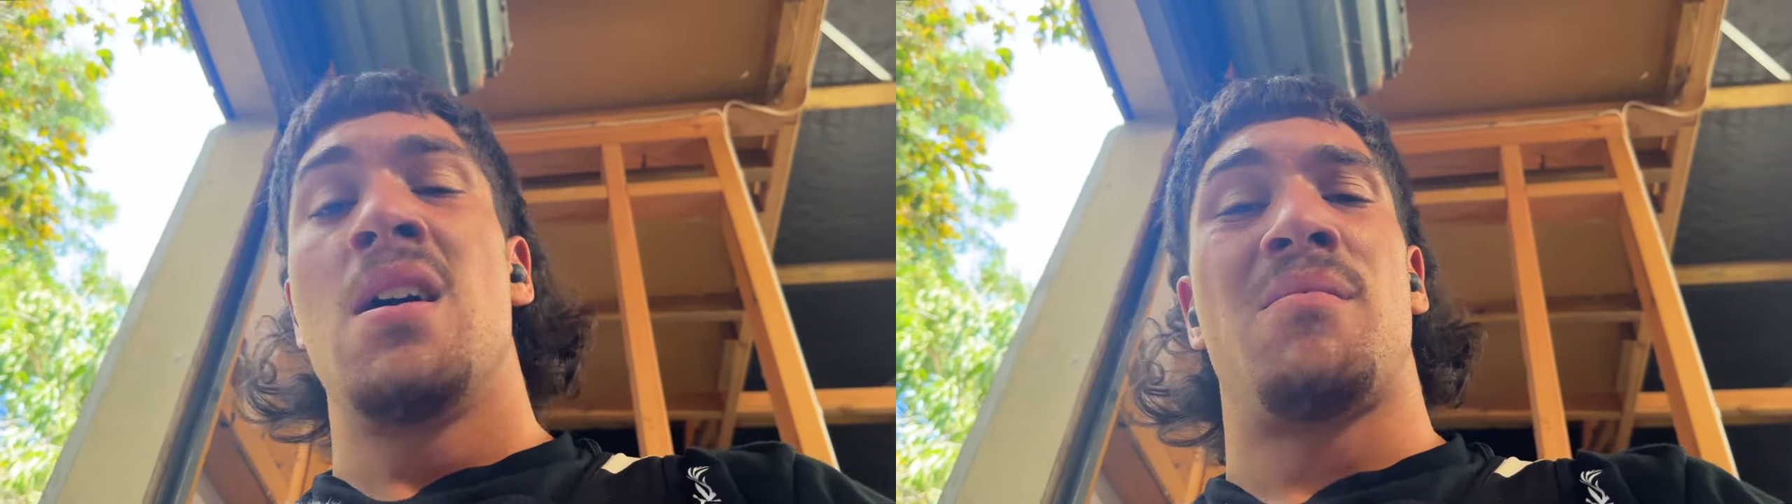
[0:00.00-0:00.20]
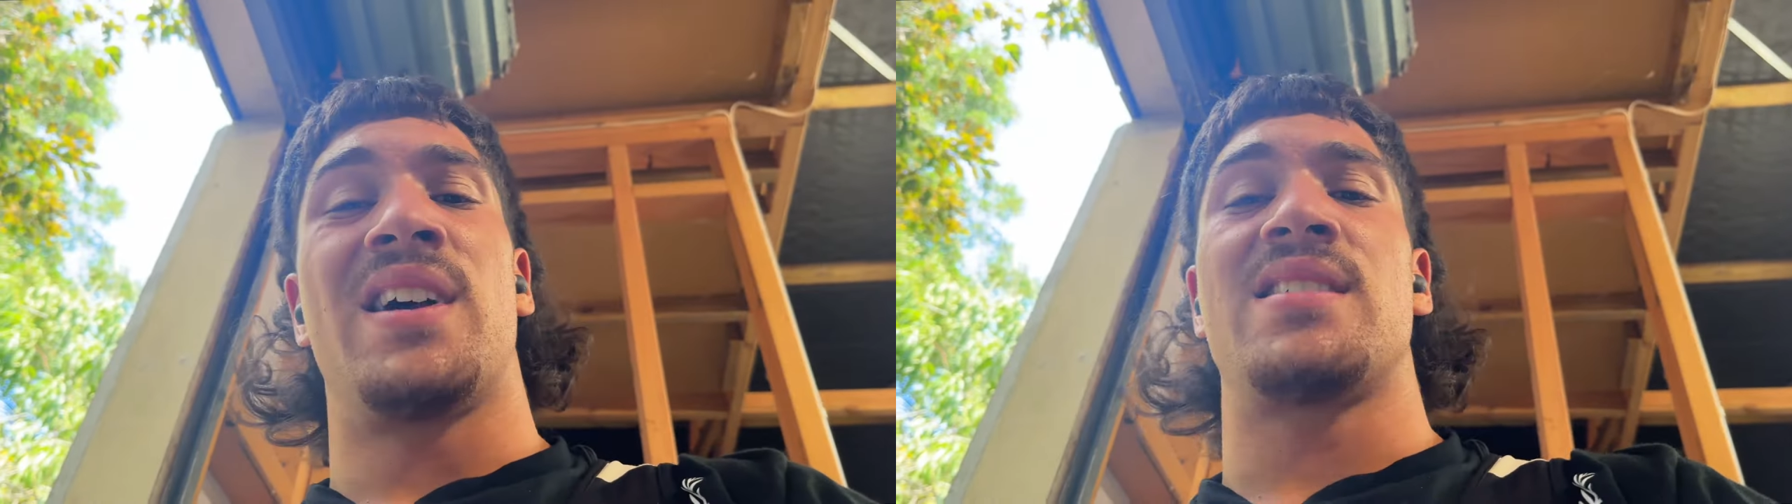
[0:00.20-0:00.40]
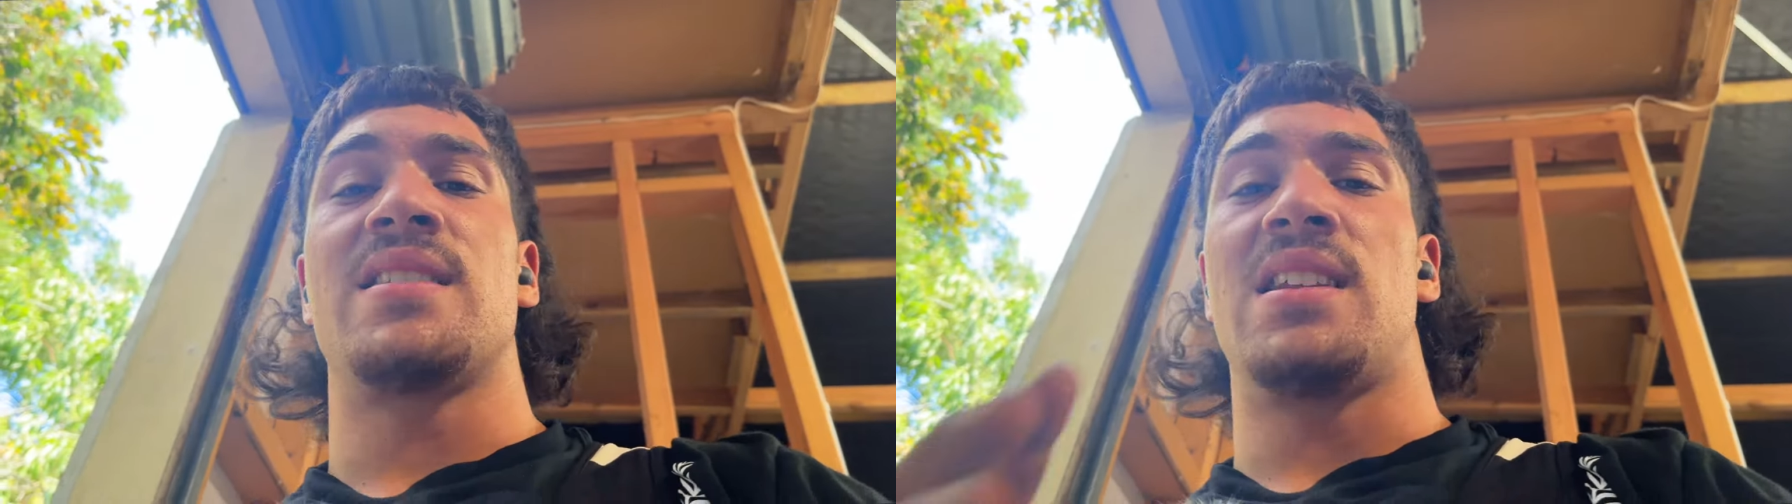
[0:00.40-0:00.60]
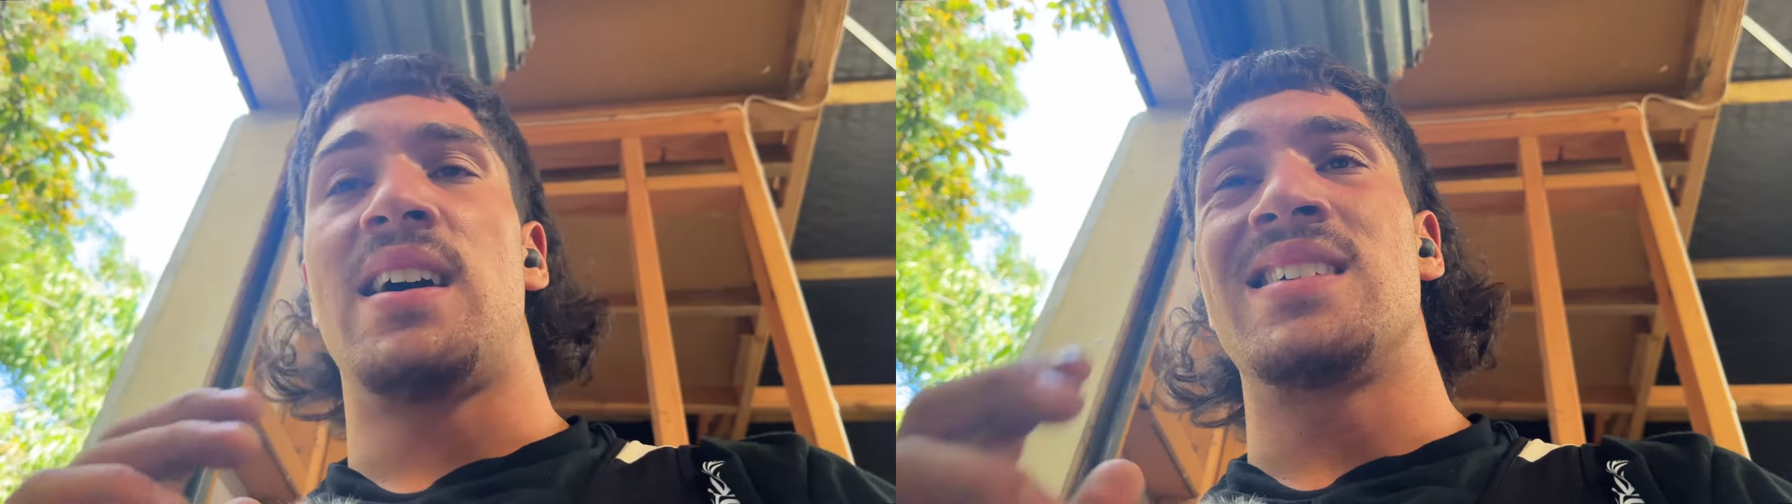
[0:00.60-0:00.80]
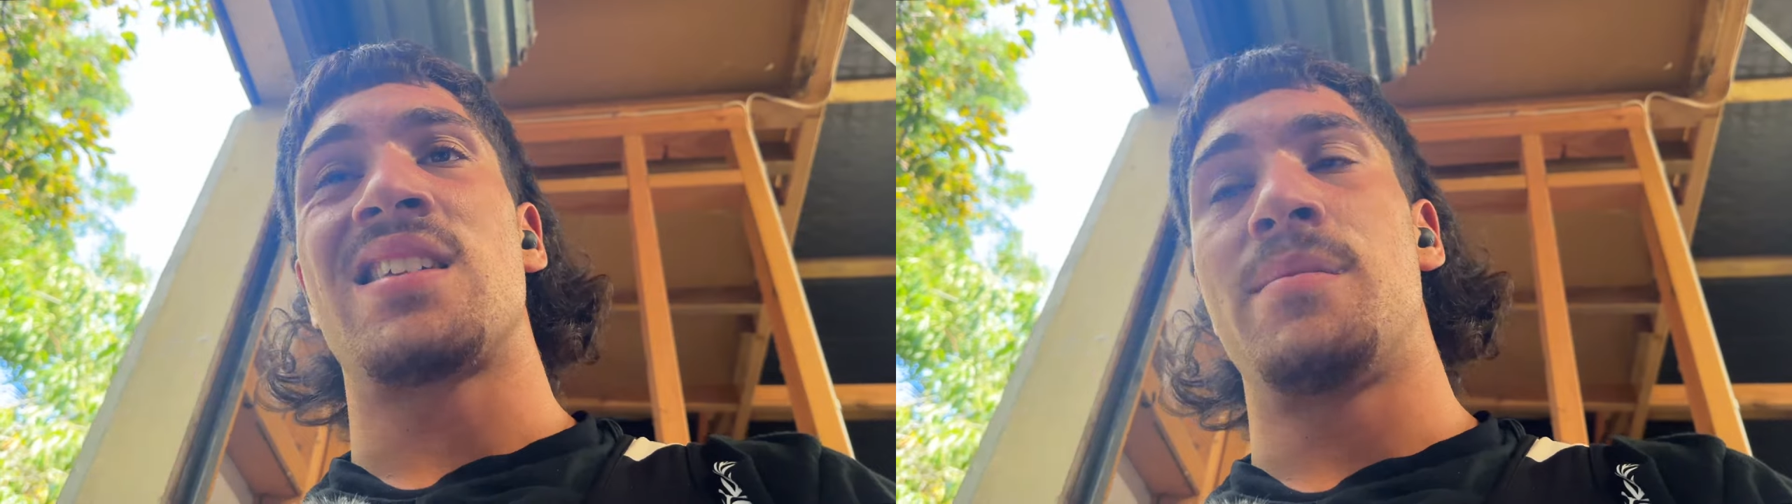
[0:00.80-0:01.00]
Plus, like the
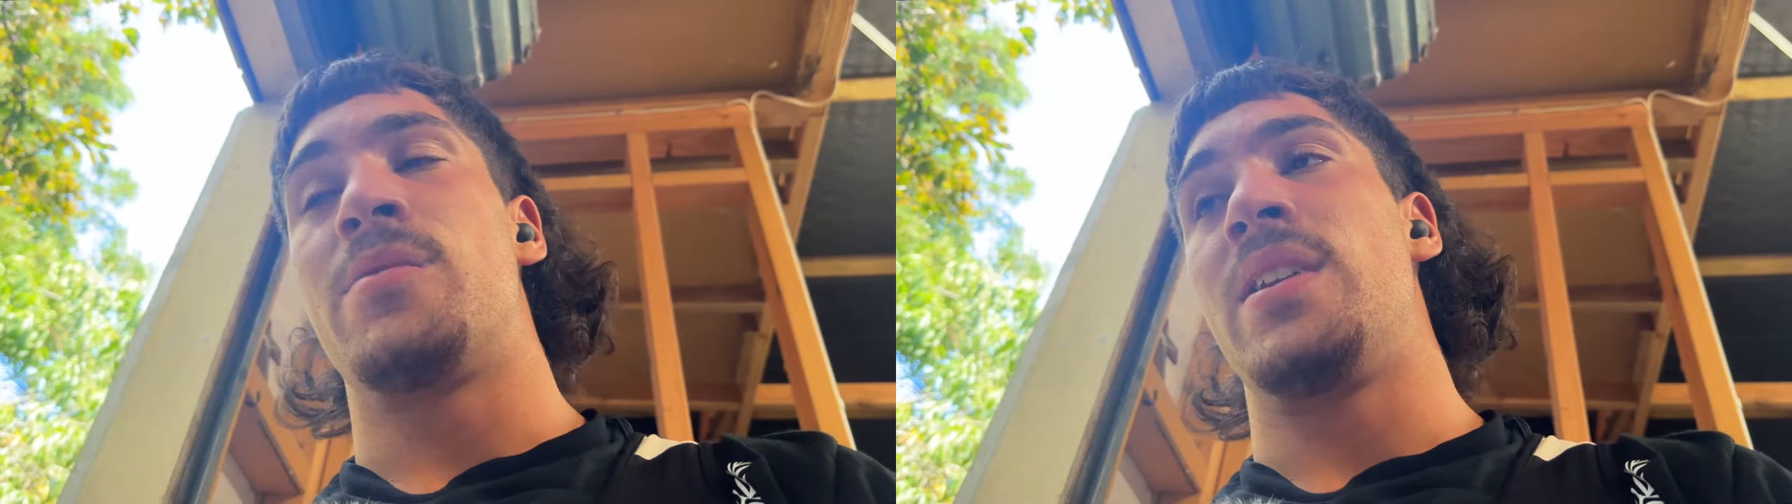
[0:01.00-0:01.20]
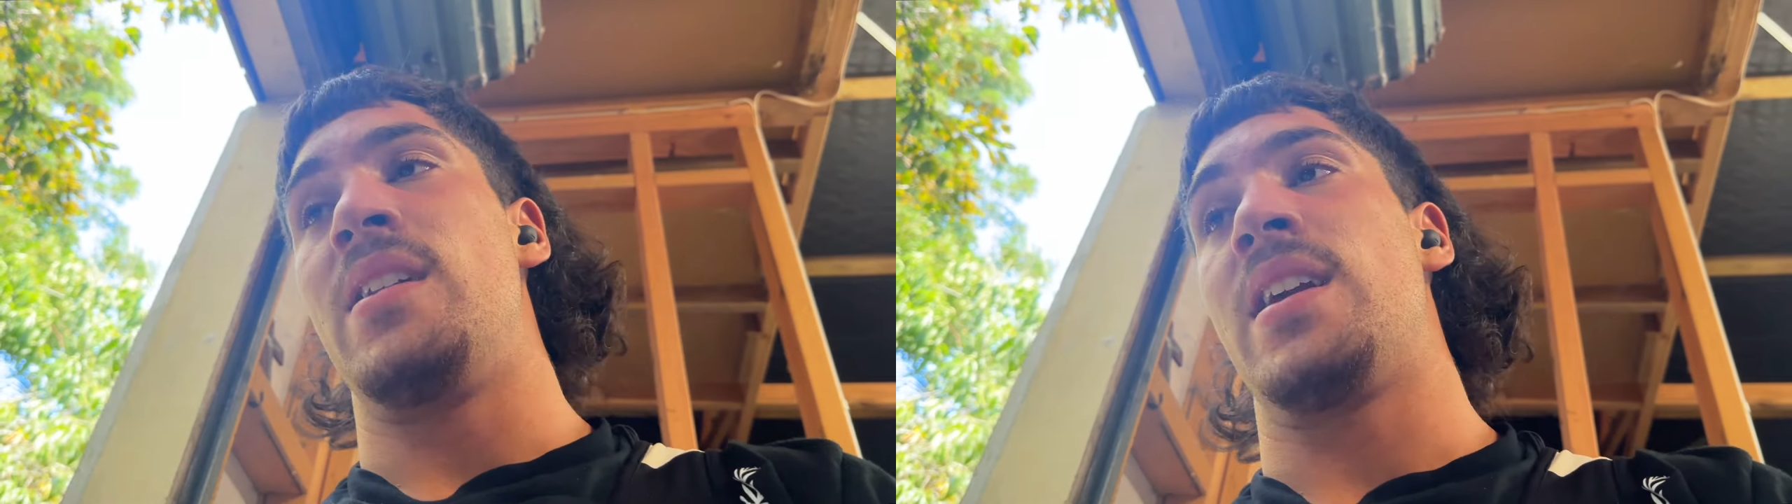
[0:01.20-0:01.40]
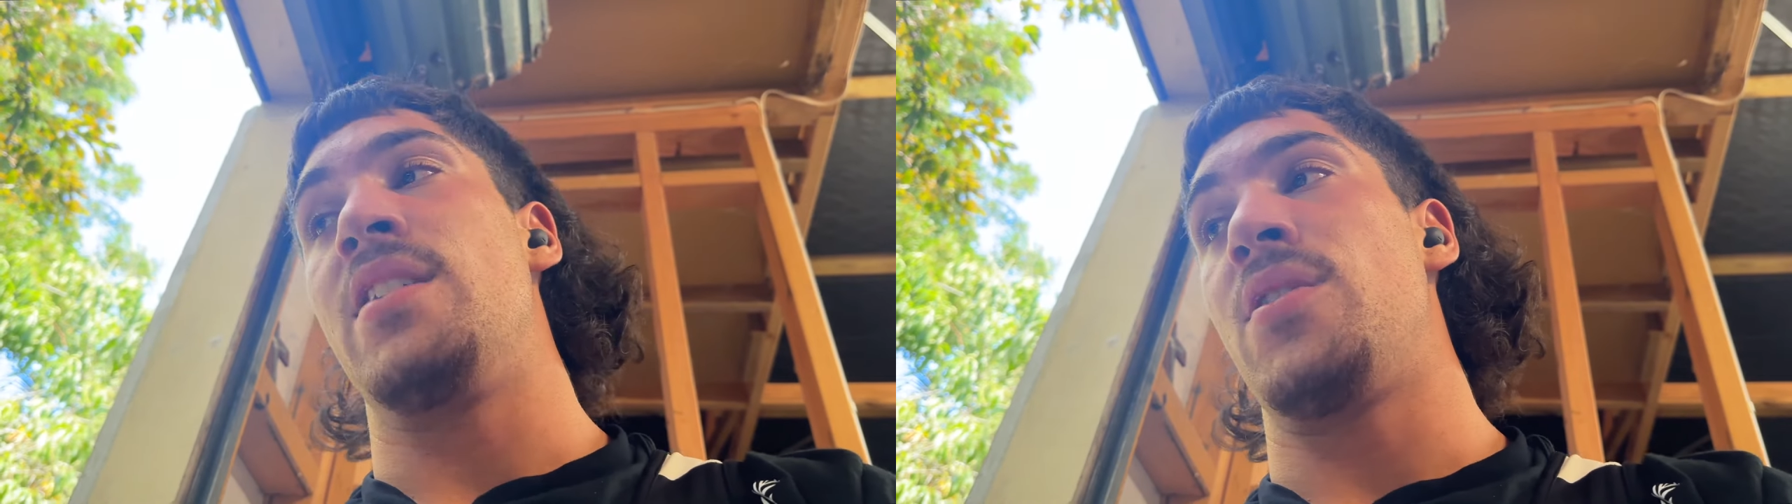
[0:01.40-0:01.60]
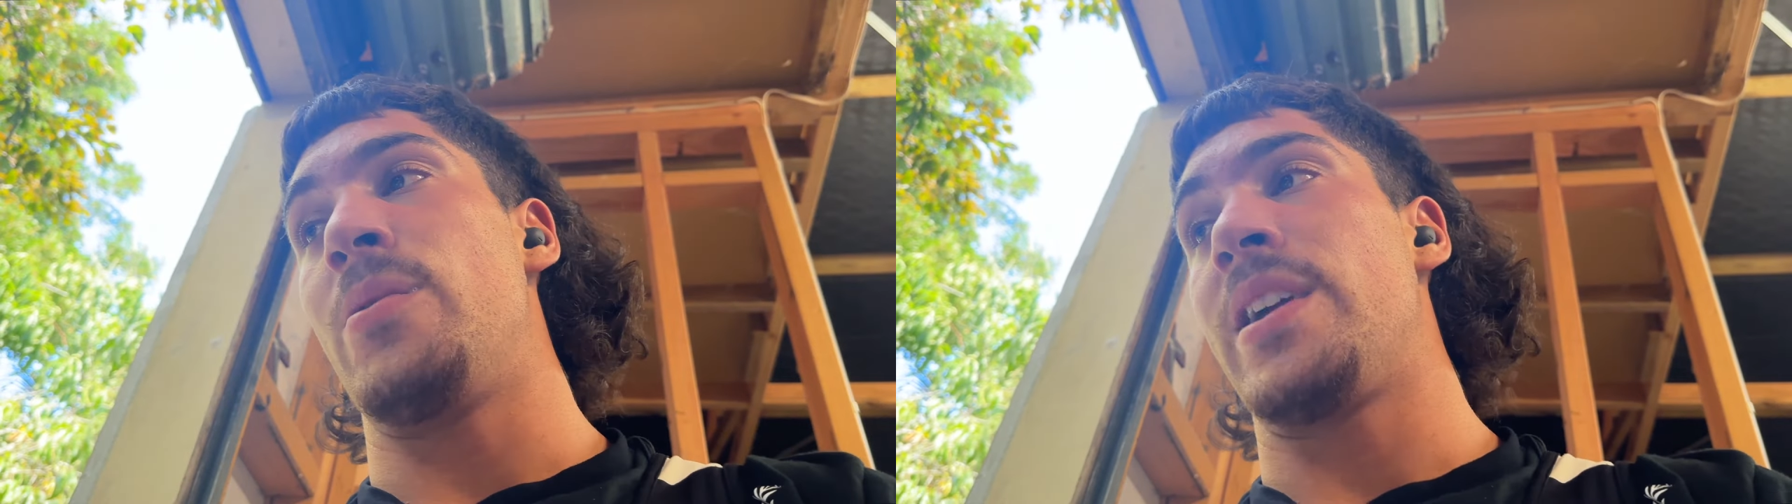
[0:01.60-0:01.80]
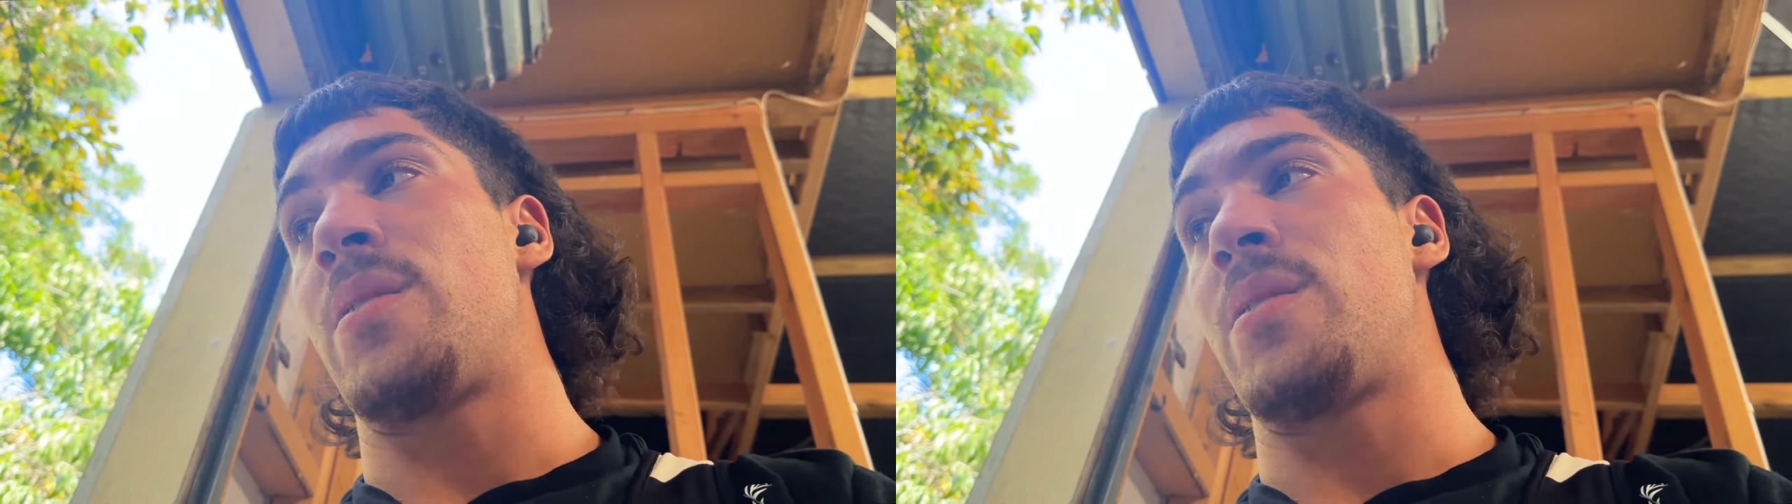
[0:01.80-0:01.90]
last time I went in a heavy week,